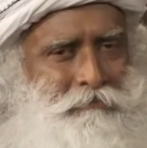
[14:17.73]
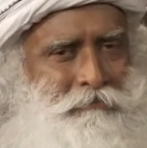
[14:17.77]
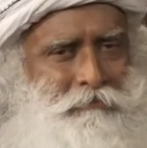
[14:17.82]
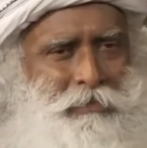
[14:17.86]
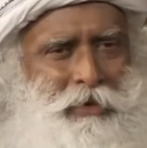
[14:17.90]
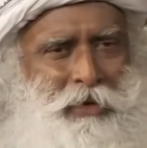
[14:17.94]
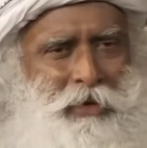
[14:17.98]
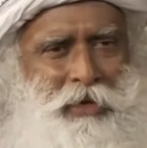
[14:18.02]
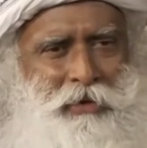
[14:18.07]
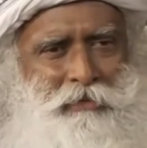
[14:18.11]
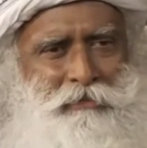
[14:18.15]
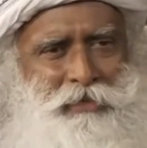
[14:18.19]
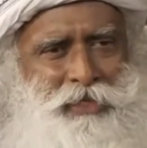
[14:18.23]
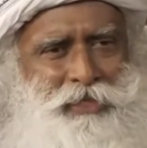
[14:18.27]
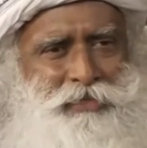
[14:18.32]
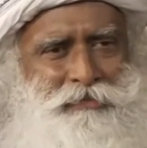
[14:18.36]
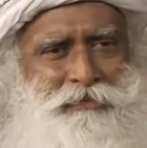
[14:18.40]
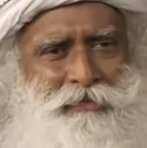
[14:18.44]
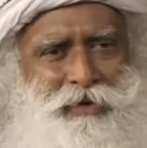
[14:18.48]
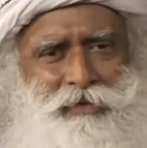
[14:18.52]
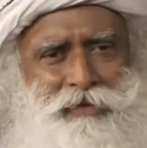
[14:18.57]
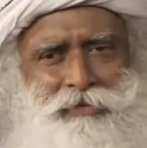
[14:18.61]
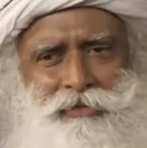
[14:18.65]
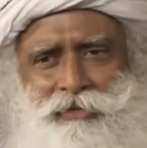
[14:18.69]
Always
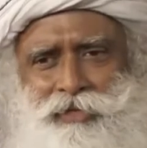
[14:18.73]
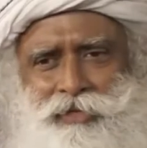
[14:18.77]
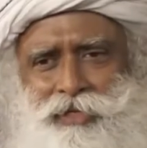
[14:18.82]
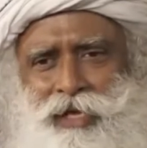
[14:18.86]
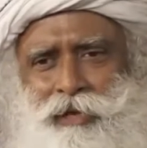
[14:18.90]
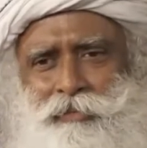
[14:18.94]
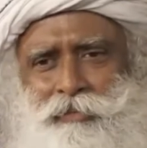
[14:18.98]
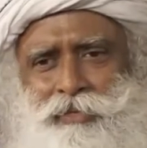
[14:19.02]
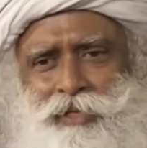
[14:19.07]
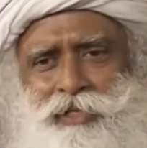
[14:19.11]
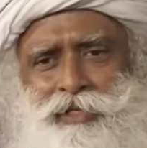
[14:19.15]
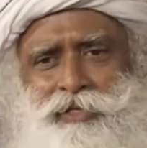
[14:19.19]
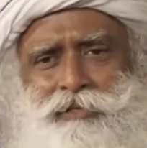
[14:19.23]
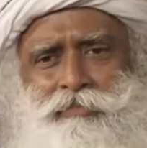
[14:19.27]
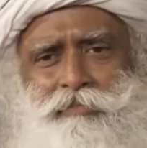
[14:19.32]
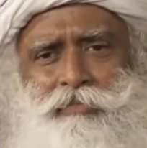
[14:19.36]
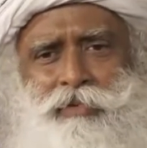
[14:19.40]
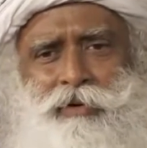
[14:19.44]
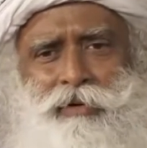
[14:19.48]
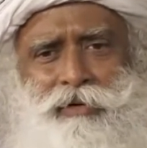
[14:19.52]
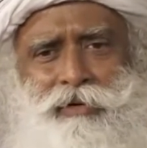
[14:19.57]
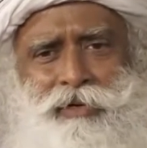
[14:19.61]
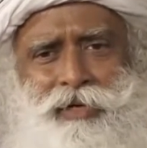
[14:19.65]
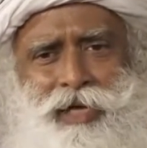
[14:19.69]
found the damn things
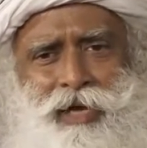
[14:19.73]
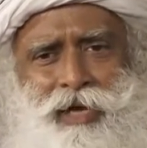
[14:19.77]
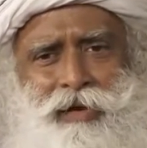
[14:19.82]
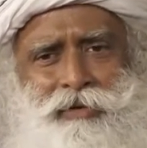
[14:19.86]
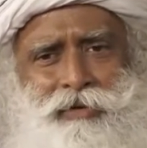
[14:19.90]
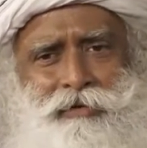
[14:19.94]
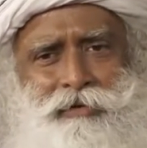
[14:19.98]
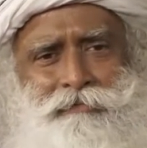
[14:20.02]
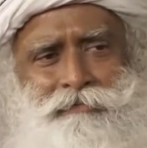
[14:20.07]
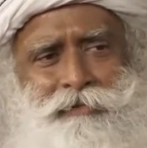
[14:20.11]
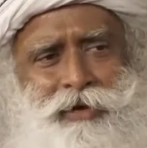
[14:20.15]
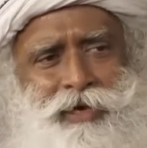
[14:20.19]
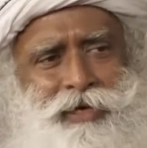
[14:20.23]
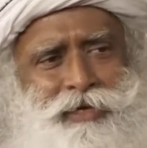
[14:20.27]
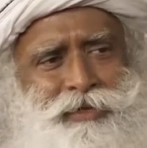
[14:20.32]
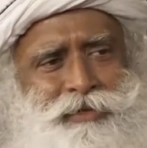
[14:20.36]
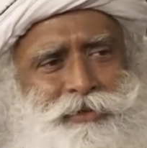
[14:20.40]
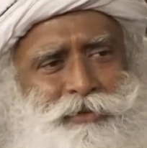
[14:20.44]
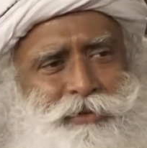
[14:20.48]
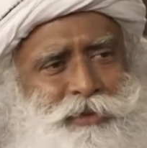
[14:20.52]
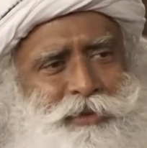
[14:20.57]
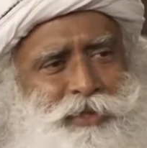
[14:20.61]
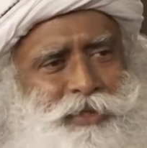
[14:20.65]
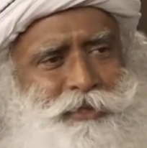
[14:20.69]
broke down if I
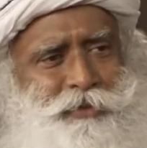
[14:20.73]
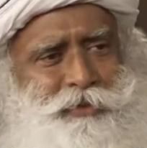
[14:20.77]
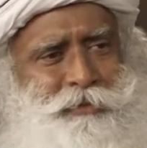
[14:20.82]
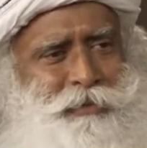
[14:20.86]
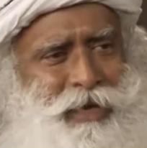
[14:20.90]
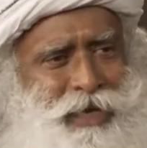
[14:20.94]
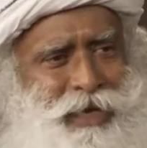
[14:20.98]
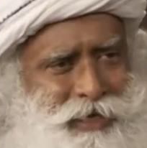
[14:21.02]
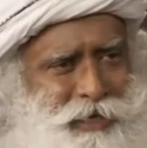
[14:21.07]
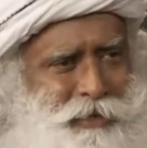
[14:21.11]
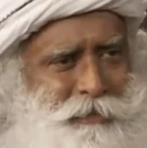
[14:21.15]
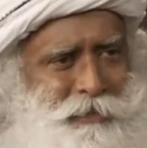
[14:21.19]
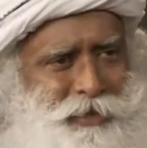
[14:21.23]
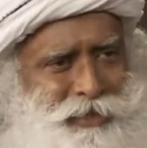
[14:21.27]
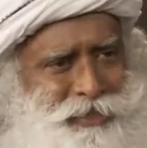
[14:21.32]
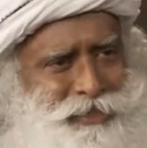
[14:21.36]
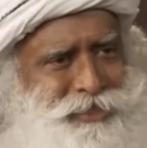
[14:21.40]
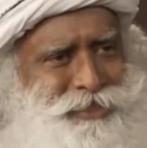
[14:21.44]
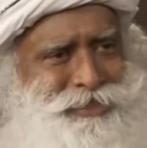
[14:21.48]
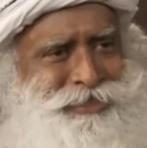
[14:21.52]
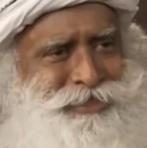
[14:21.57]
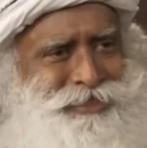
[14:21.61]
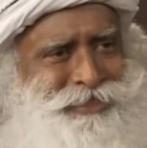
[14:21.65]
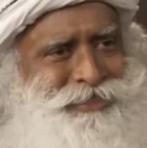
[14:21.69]
took it to my
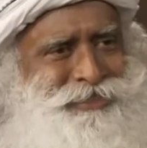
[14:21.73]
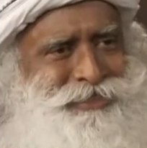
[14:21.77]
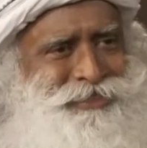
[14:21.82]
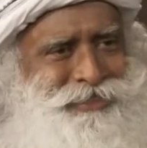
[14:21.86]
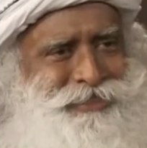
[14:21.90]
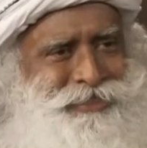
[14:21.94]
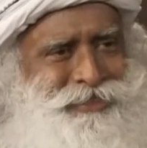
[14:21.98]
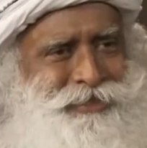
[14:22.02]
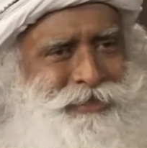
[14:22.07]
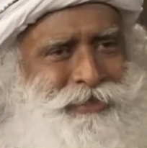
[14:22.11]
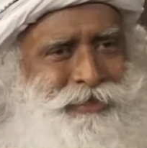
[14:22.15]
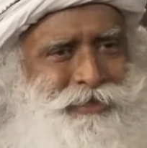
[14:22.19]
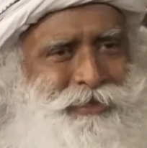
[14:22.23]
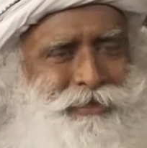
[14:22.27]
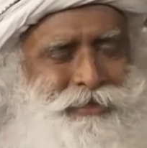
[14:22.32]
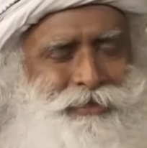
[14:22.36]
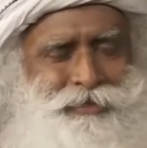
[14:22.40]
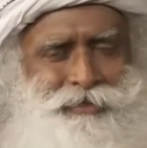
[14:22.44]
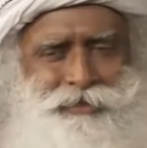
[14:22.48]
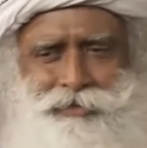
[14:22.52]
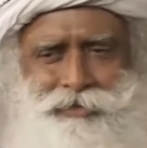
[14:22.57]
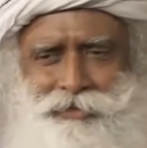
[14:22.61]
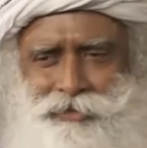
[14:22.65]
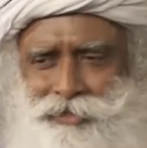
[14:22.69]
limits.
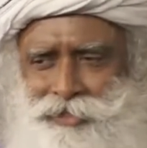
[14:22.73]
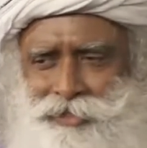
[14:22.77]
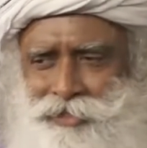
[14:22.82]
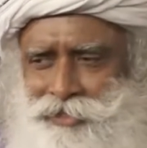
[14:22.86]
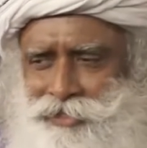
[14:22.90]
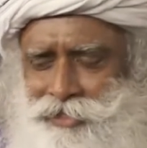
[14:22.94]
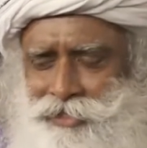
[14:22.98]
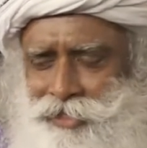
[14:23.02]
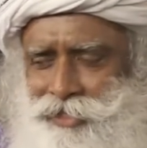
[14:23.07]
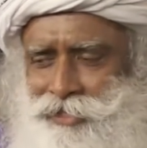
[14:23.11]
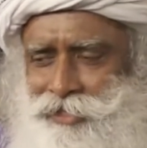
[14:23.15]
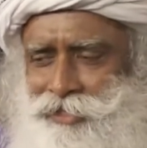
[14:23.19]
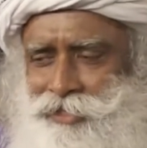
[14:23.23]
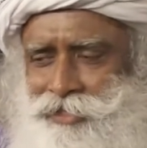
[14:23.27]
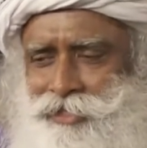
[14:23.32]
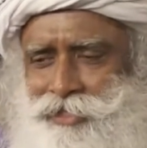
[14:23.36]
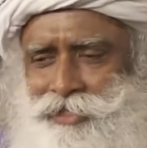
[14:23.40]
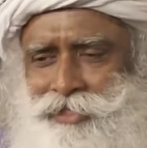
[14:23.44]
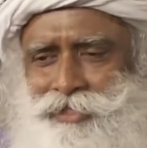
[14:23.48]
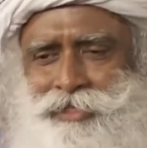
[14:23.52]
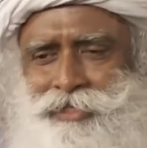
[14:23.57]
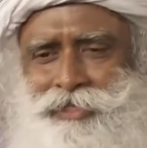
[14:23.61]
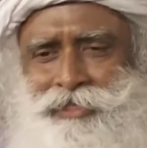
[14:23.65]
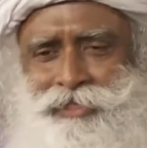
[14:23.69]
These days
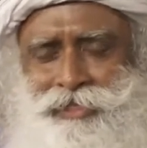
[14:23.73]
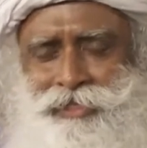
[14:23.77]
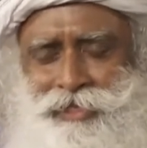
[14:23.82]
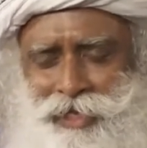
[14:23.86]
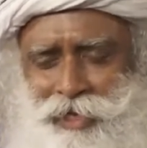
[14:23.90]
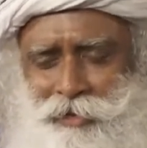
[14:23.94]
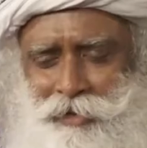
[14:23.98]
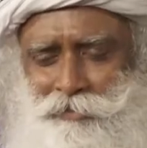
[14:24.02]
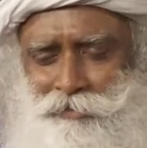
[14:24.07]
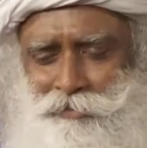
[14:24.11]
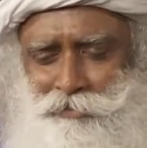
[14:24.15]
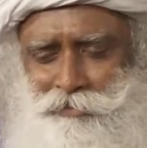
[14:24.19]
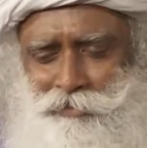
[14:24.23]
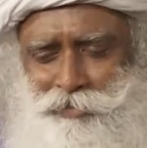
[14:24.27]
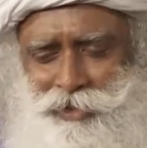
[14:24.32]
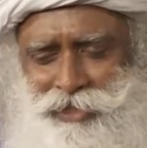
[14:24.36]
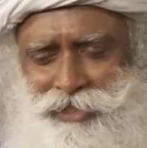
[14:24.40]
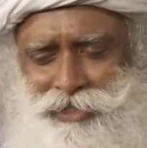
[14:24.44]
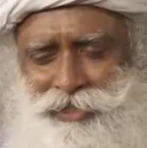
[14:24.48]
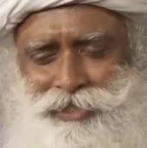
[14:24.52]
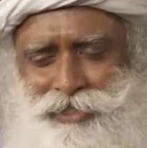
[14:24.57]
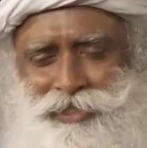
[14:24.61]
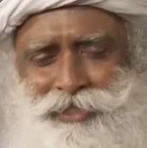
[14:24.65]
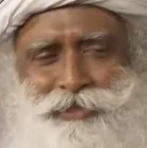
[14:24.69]
recently I'm
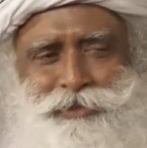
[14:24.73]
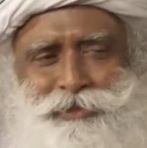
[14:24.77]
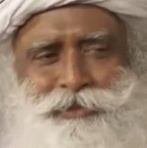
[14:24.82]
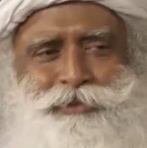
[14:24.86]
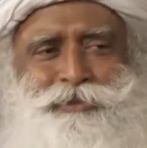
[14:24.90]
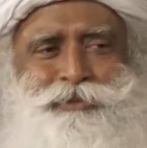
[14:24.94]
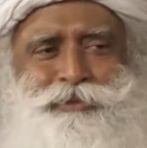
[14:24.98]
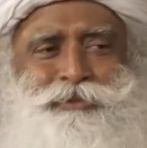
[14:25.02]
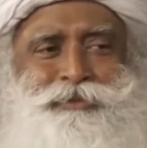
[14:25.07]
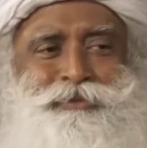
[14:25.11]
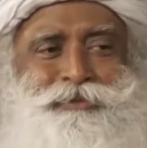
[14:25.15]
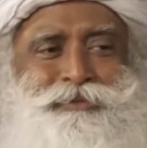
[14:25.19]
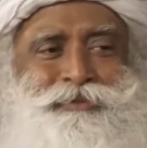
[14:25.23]
beginning to